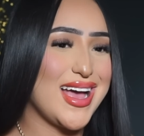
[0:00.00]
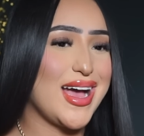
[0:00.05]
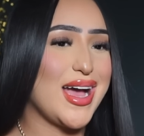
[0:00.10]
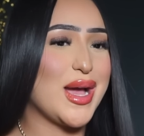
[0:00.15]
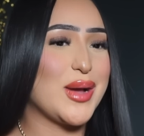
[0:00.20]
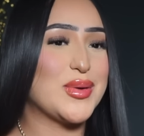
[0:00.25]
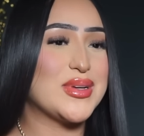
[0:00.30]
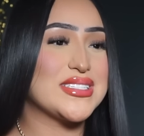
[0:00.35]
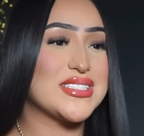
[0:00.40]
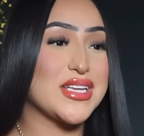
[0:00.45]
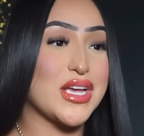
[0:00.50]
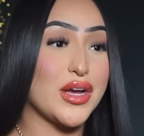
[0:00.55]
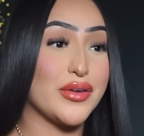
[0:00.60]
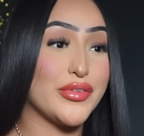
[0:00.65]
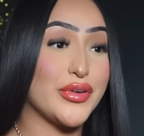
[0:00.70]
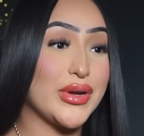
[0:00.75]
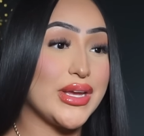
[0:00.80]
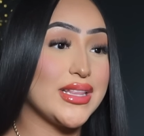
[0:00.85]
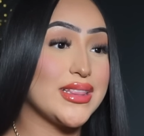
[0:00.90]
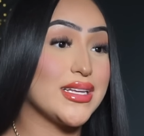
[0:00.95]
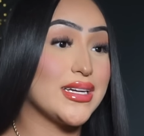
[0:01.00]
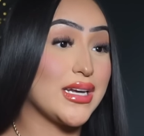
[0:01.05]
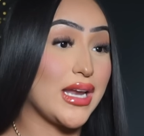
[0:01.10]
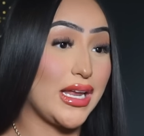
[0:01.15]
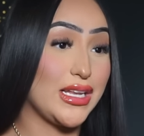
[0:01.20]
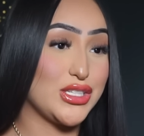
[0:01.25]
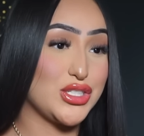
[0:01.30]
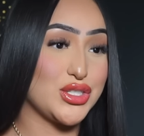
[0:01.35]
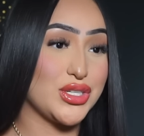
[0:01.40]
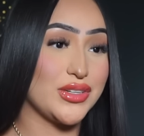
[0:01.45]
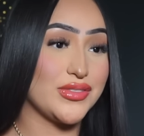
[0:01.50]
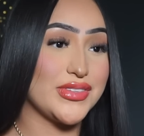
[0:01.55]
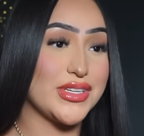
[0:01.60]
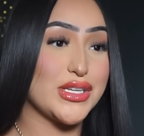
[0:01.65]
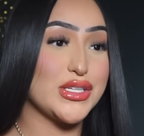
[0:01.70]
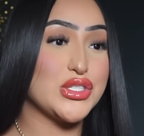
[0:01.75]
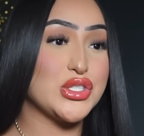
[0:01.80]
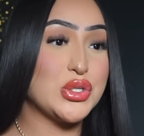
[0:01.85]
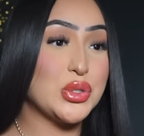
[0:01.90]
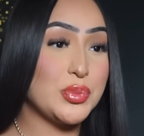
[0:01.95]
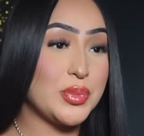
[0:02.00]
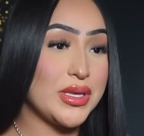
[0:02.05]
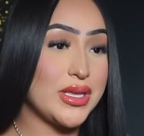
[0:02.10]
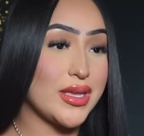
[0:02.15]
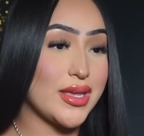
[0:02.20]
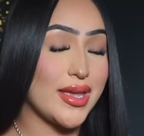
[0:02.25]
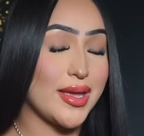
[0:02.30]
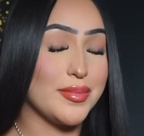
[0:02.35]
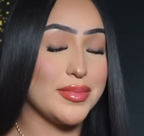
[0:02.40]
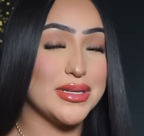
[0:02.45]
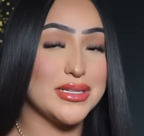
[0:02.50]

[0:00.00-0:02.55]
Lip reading: I was covering the night shift 2 p.m.